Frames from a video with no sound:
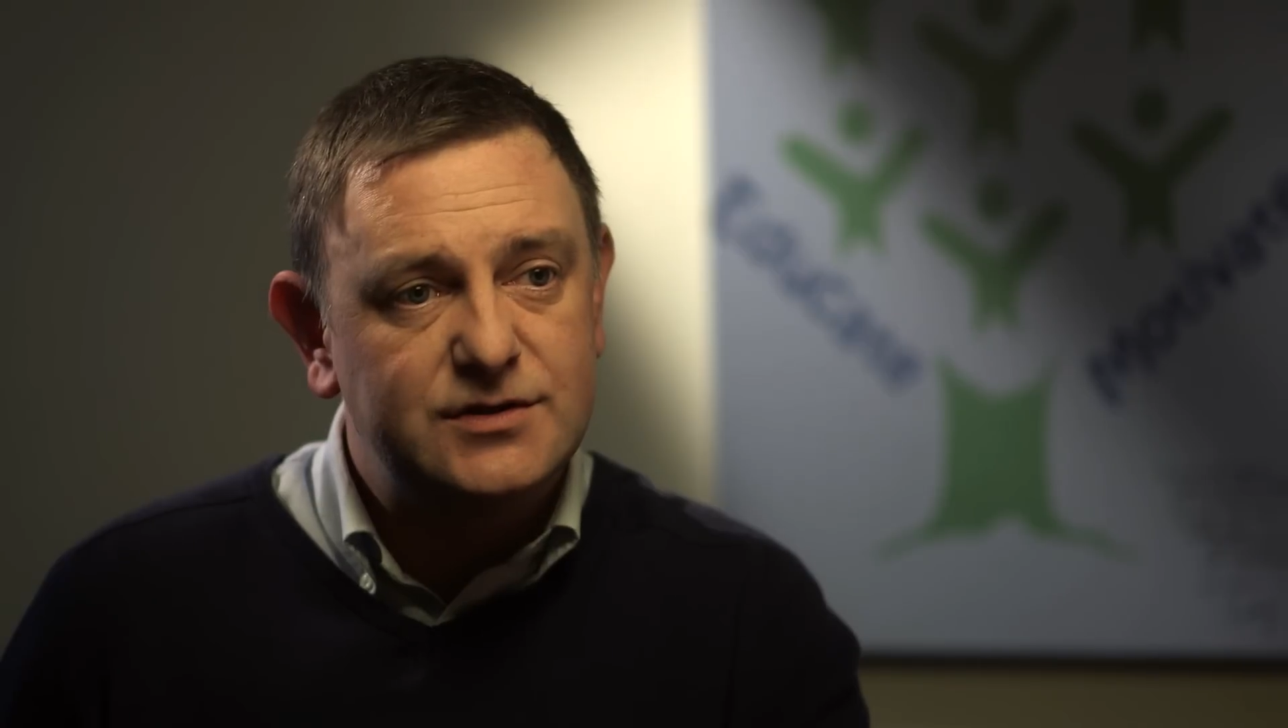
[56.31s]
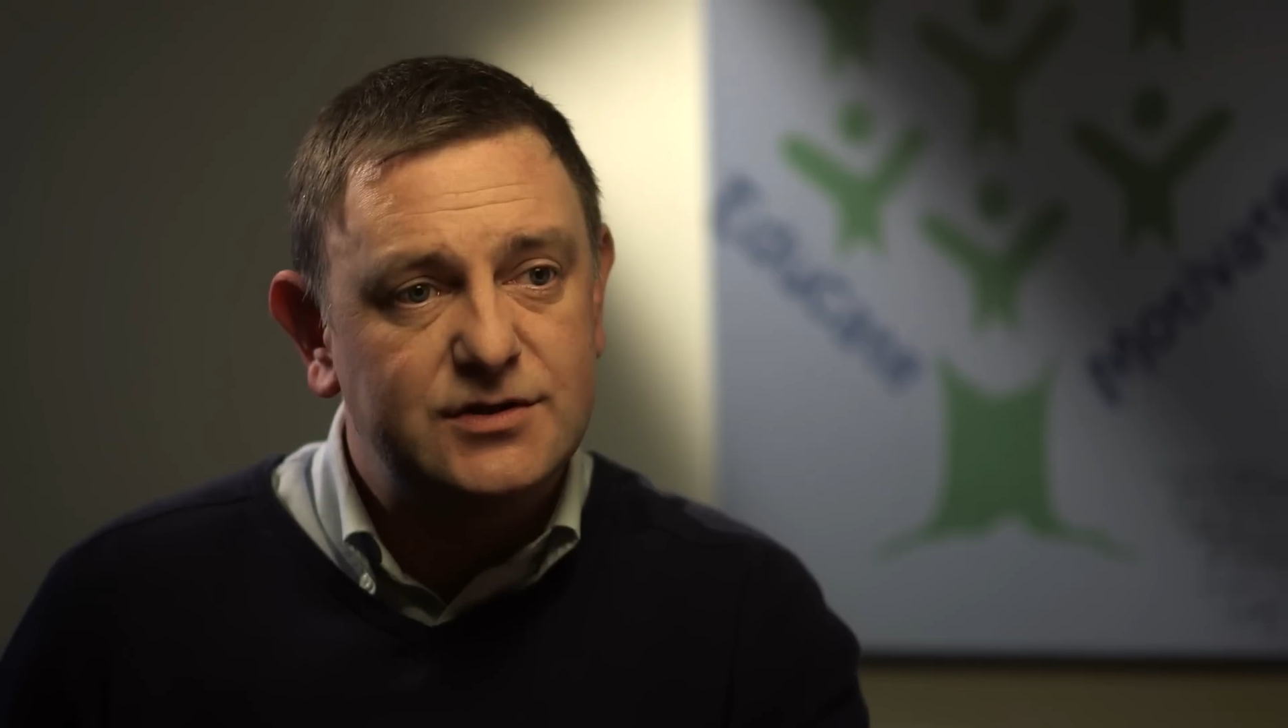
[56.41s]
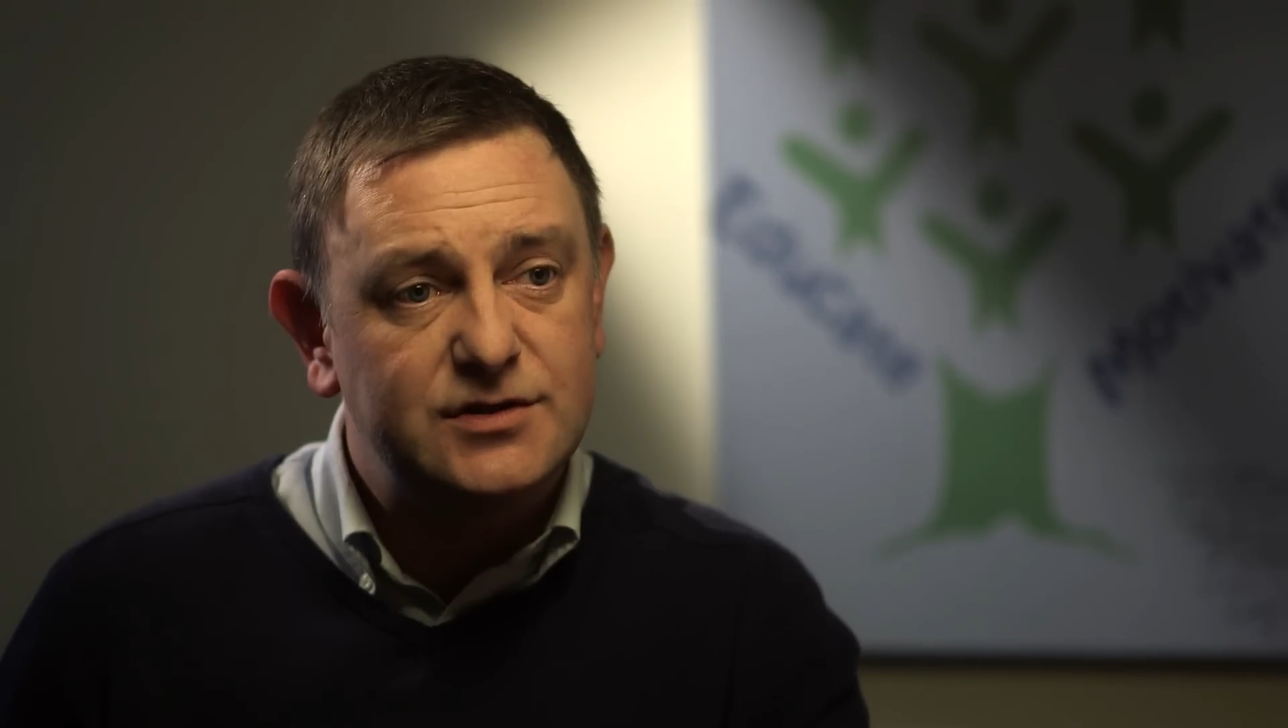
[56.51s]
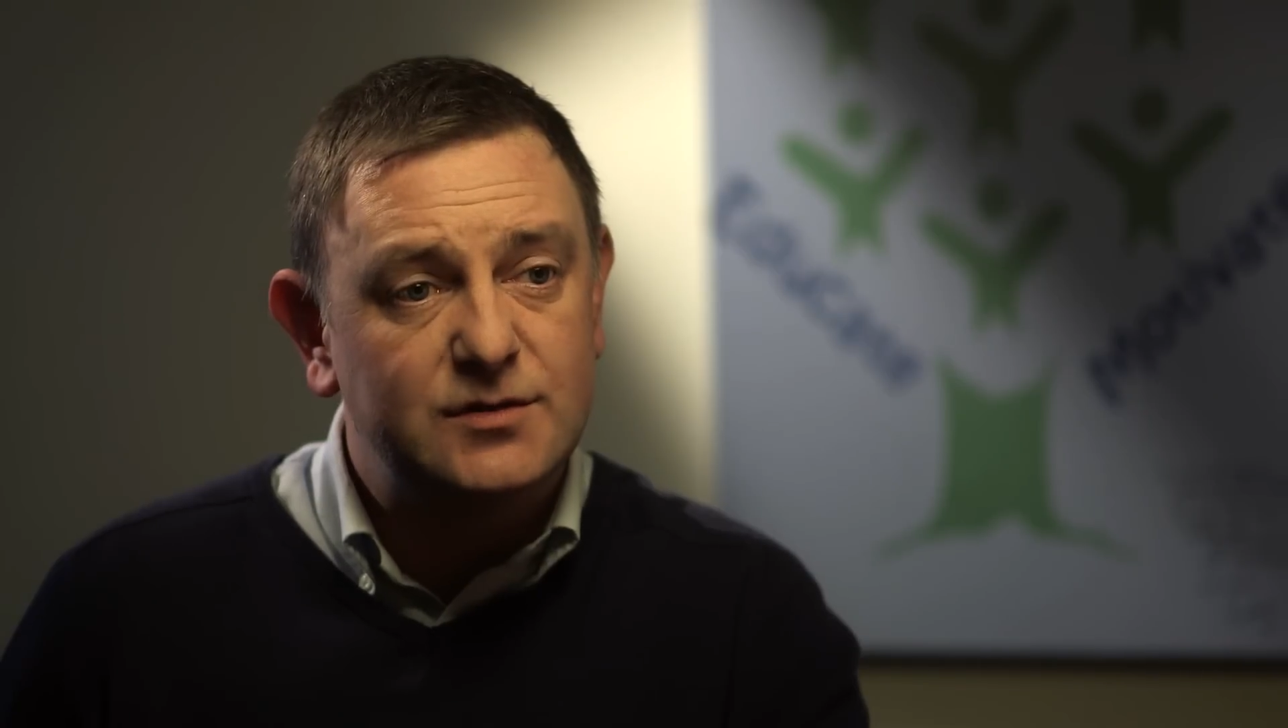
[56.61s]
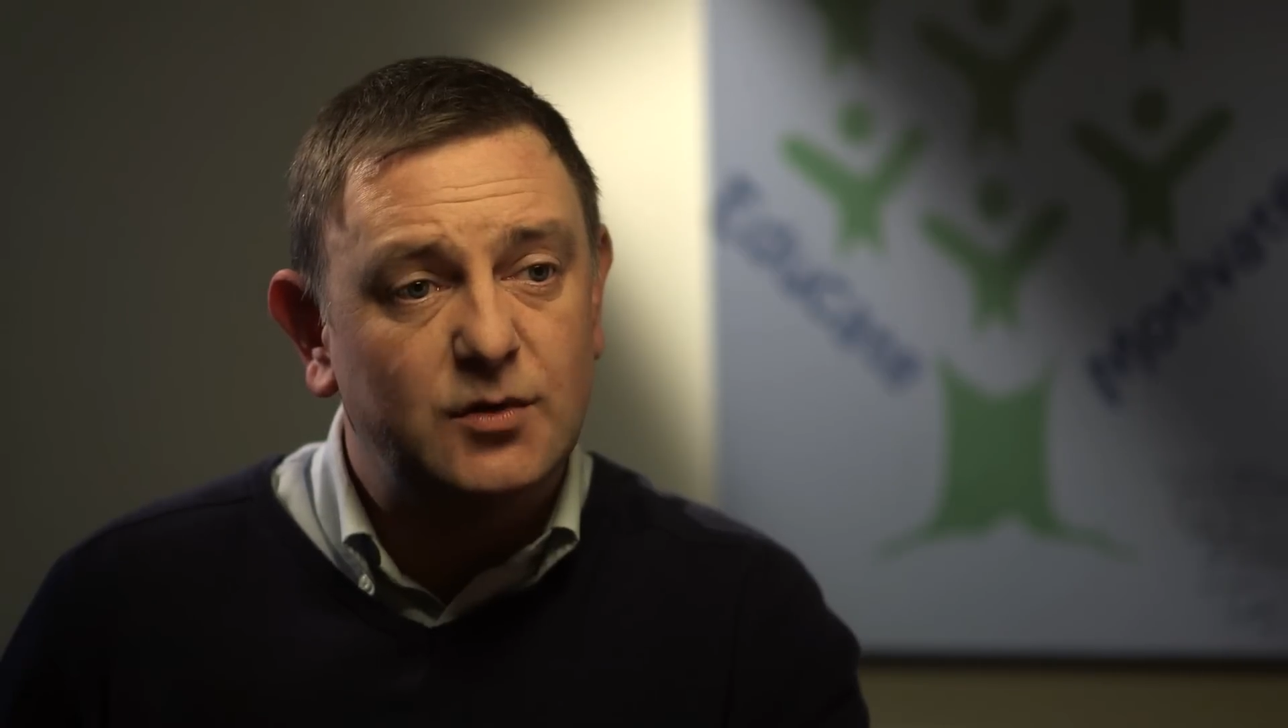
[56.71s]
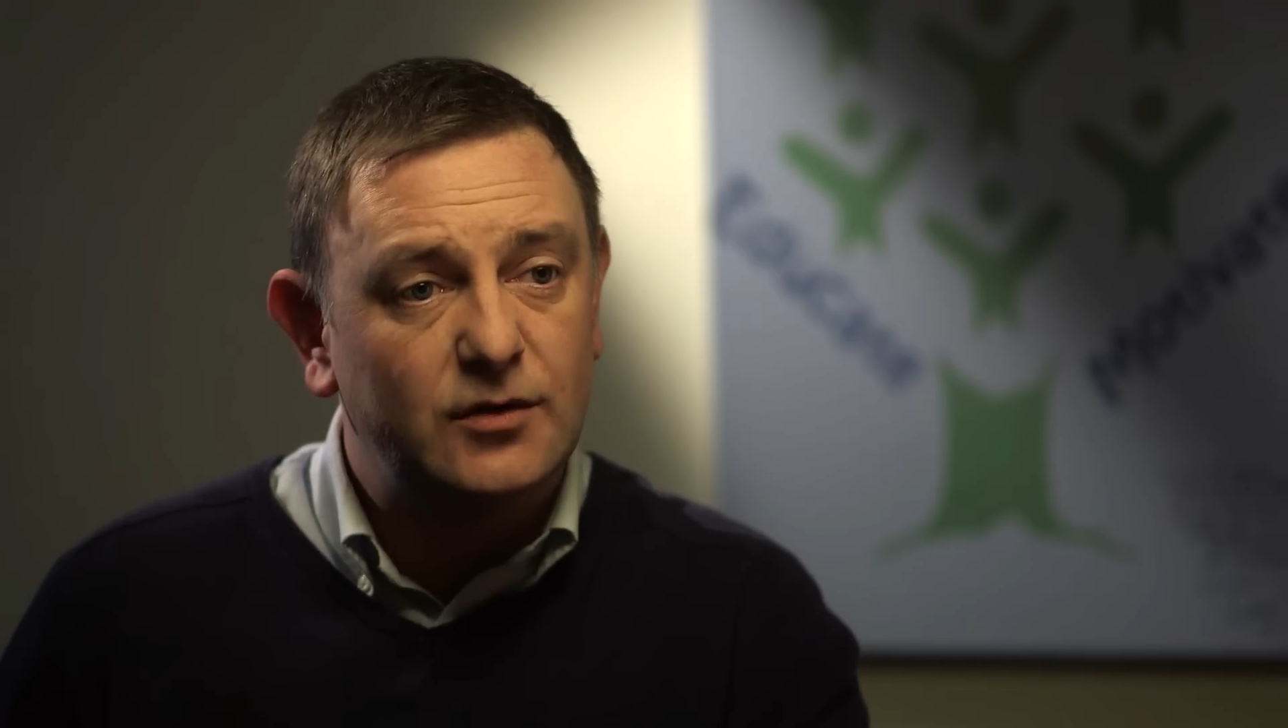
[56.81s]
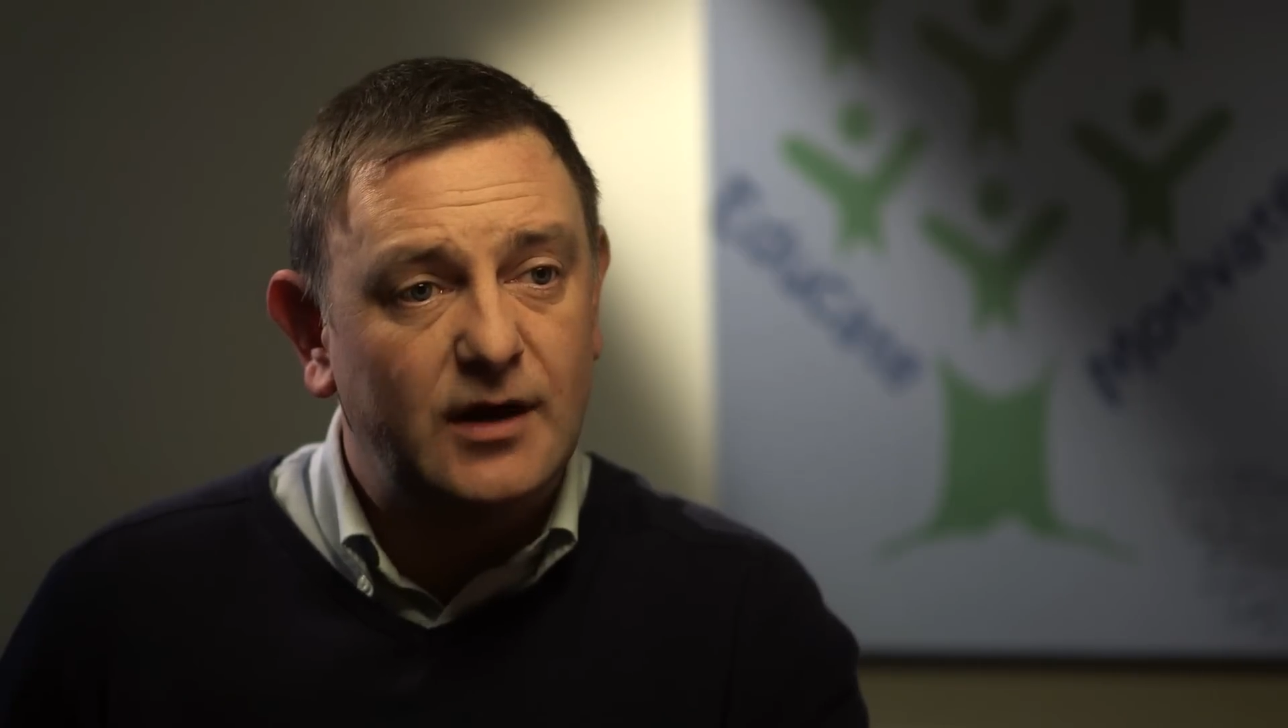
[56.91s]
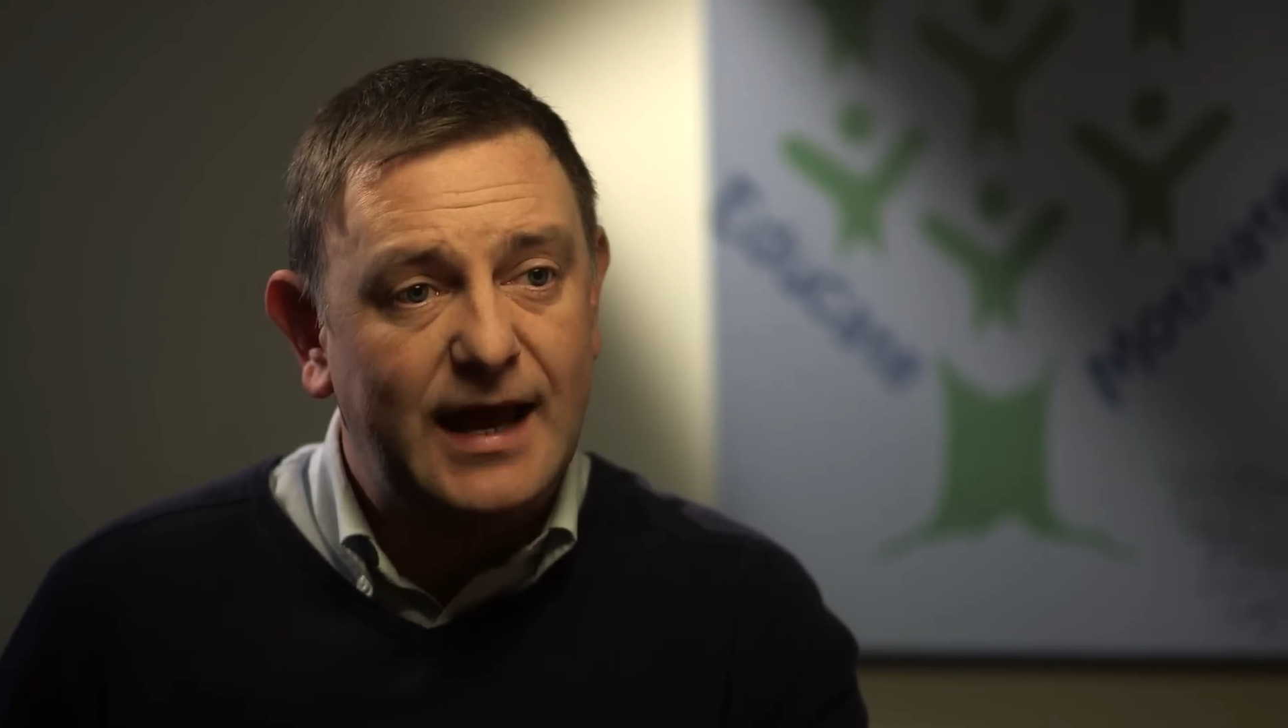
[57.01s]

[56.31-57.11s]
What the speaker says: to support